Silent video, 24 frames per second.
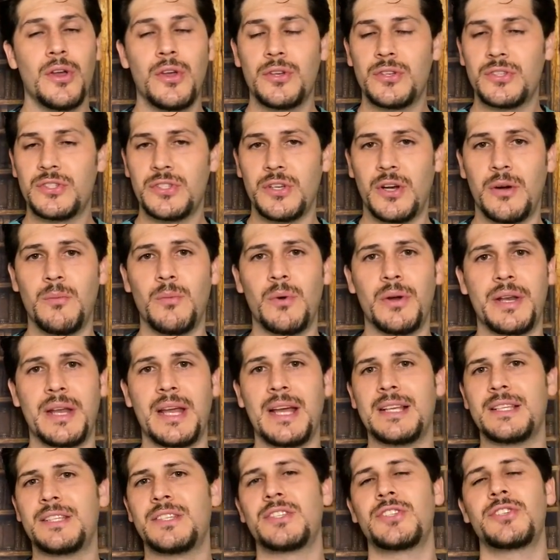someone
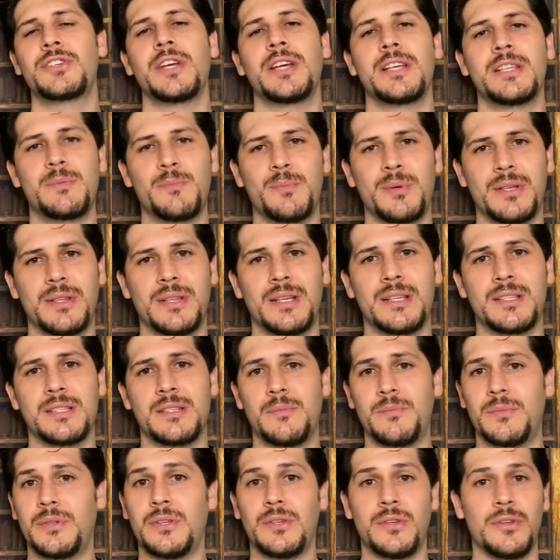has chest pain. That's
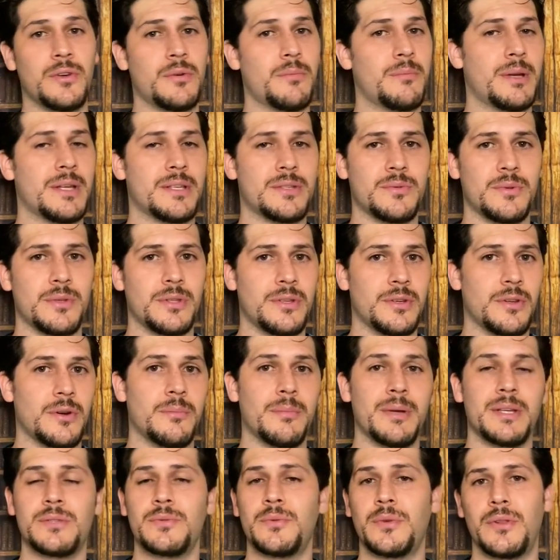something you don't mess with. You don't
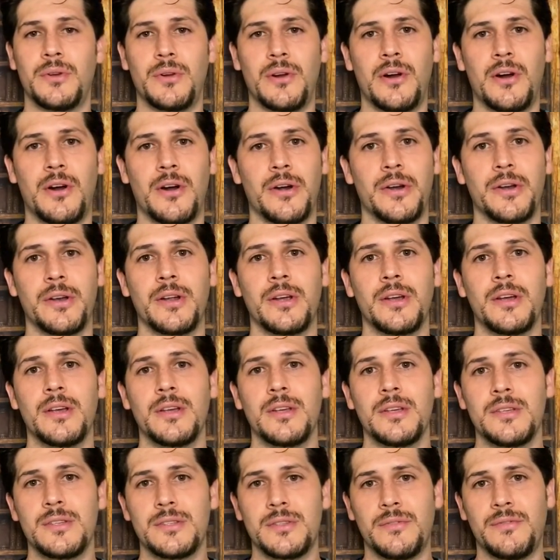mess with your heart.
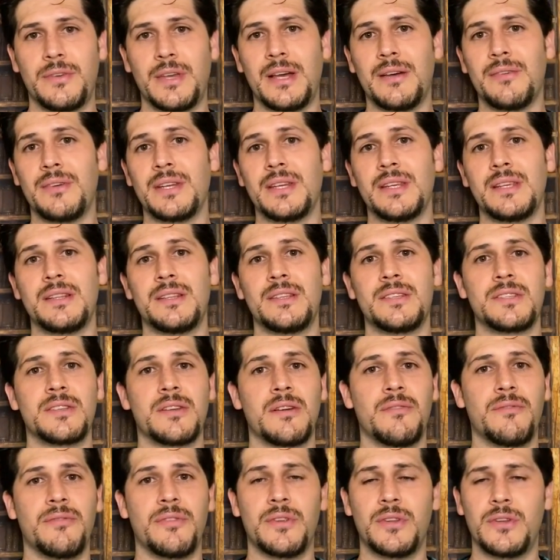So if you have any
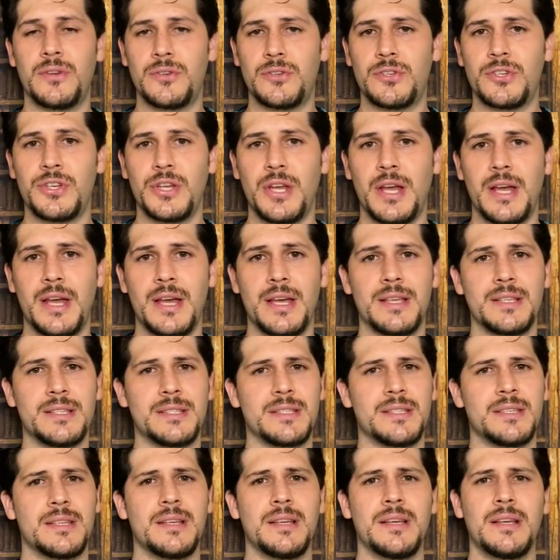discomfort in your
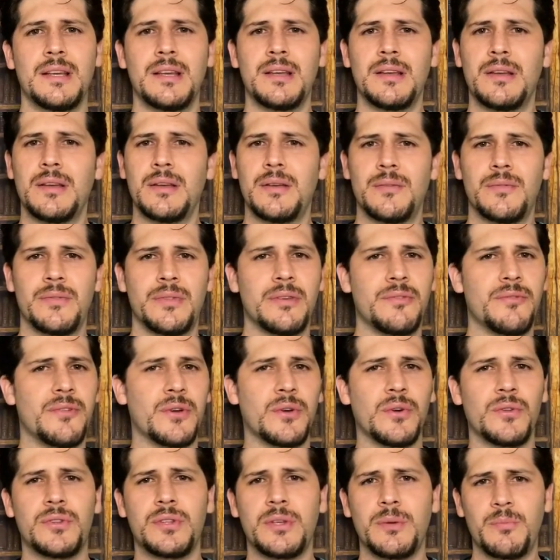chest,
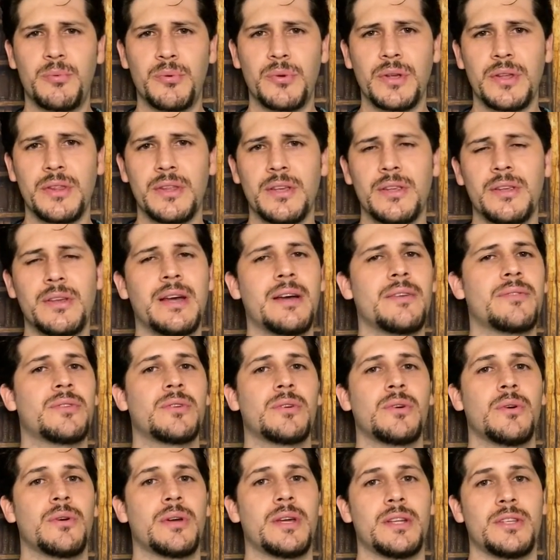difficulty breathing, you have to
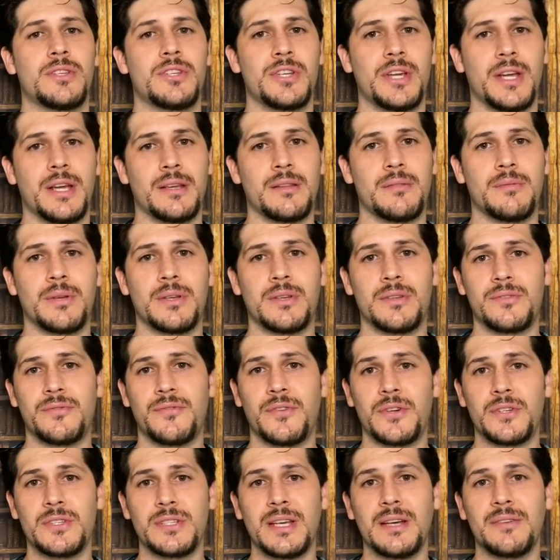go get checked because
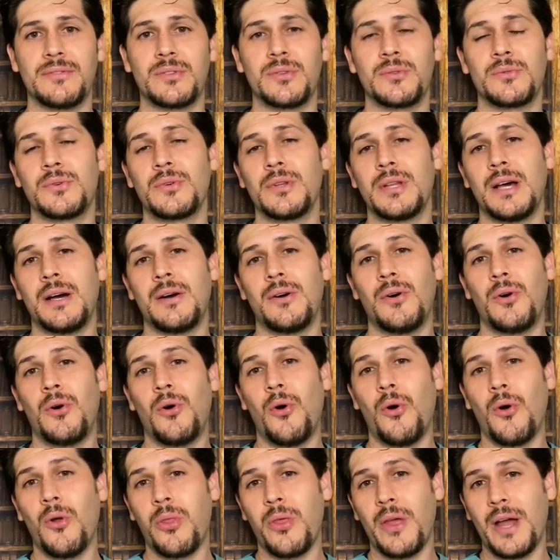first you have to rule out
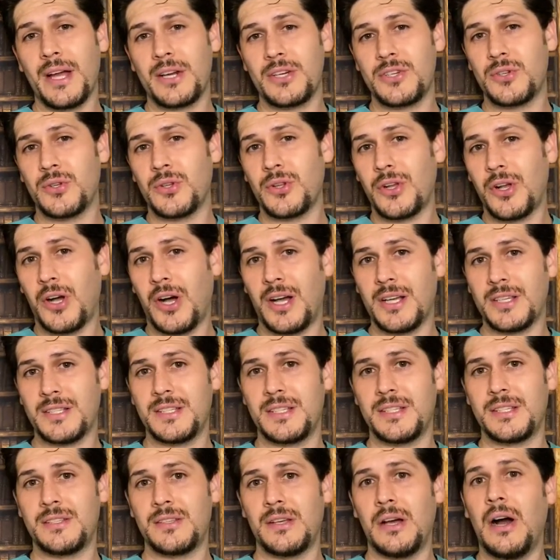all the actual
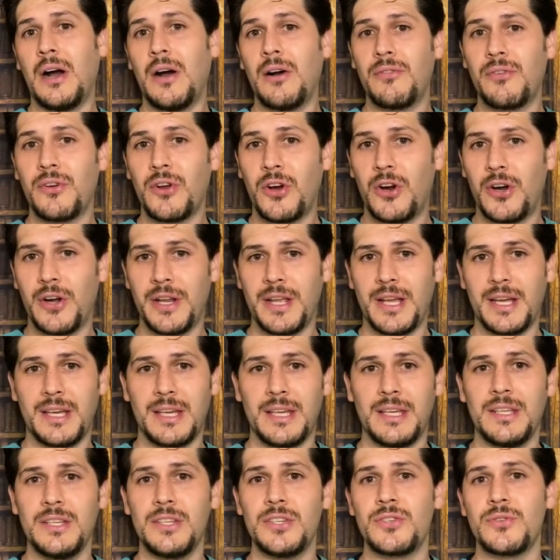causes of cardiac
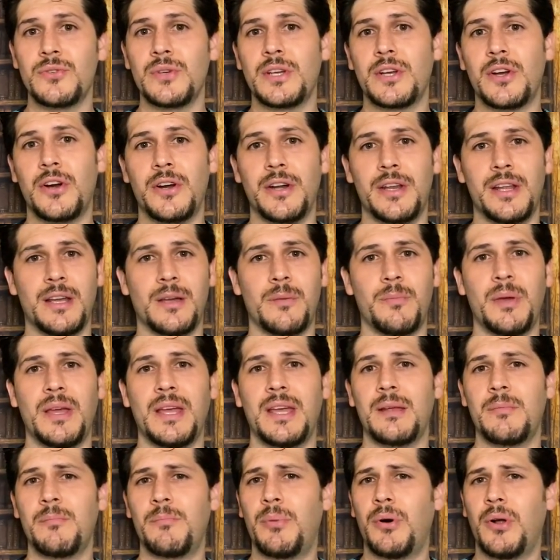injury, cardiac
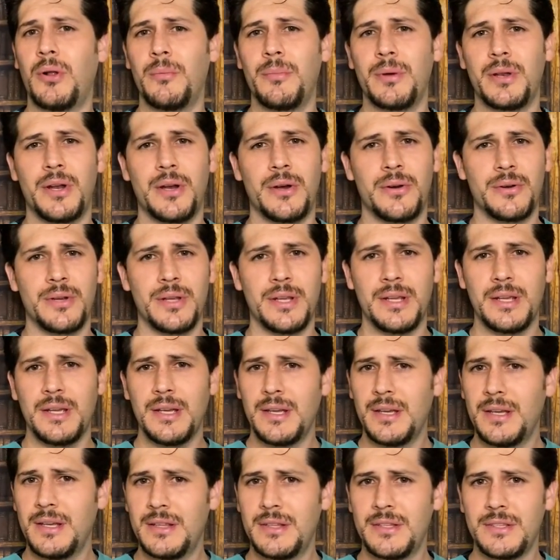pain, pulmonary
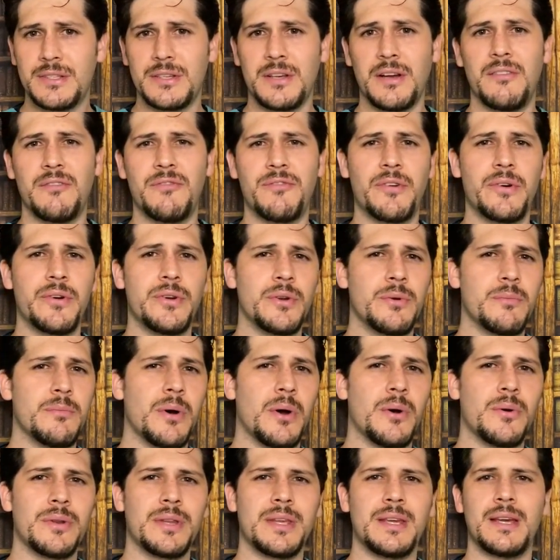discomfort,
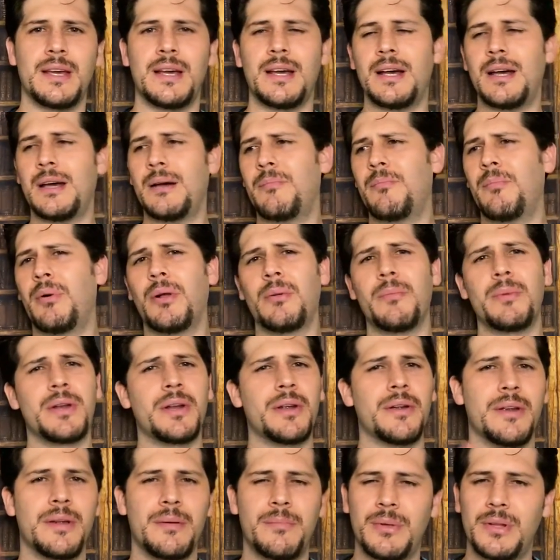pneumonia,
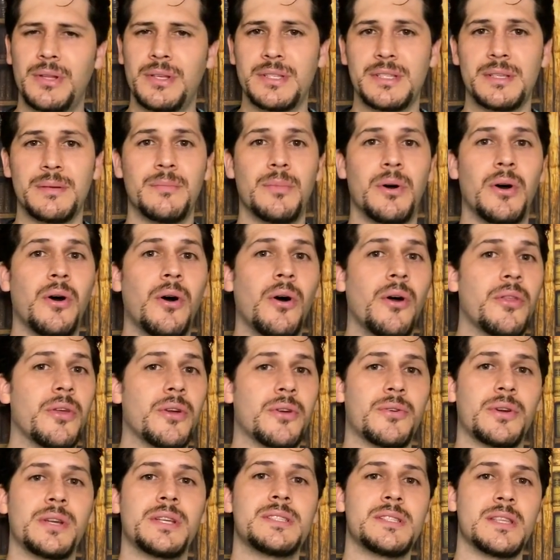pulmonary embolism, all the
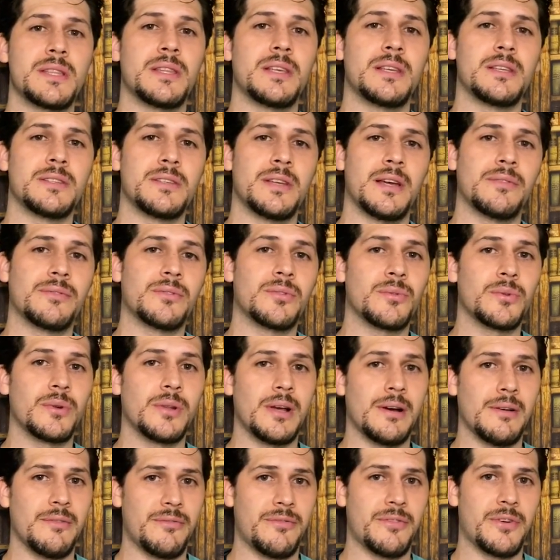crazy things you have to rule
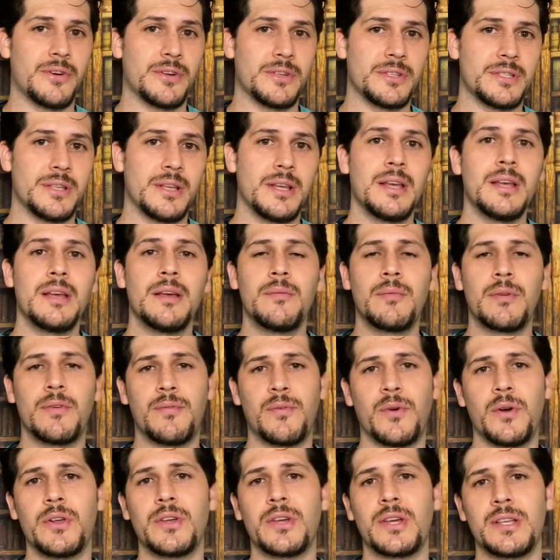out first
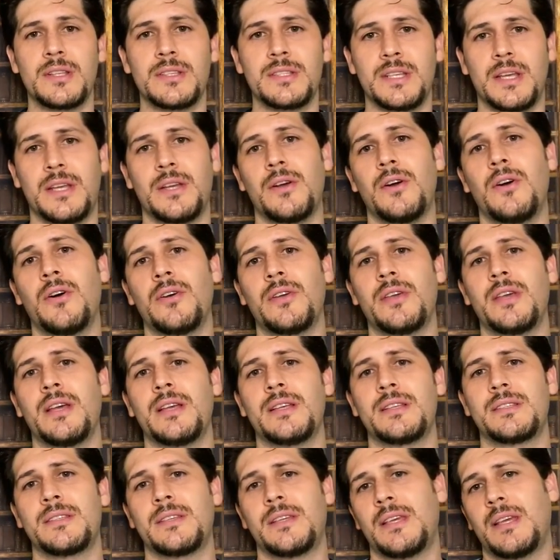before you can say, oh
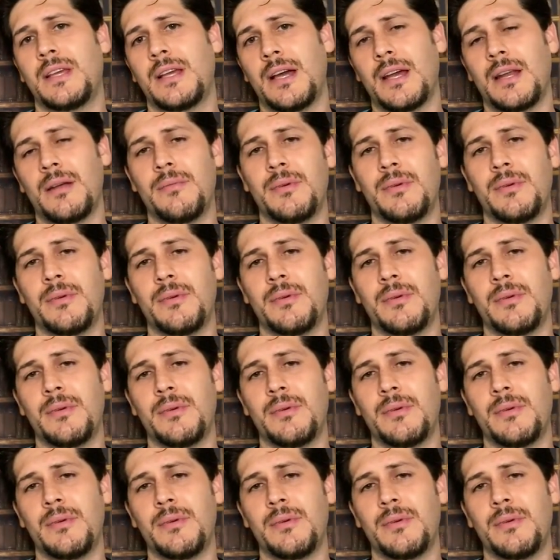yes, he got a